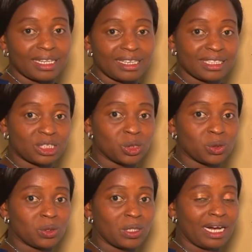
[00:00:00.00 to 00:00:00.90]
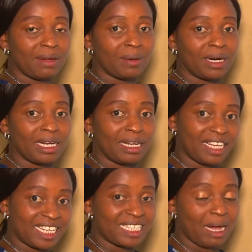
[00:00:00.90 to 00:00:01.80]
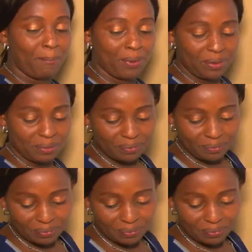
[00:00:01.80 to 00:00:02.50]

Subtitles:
Let's do another example.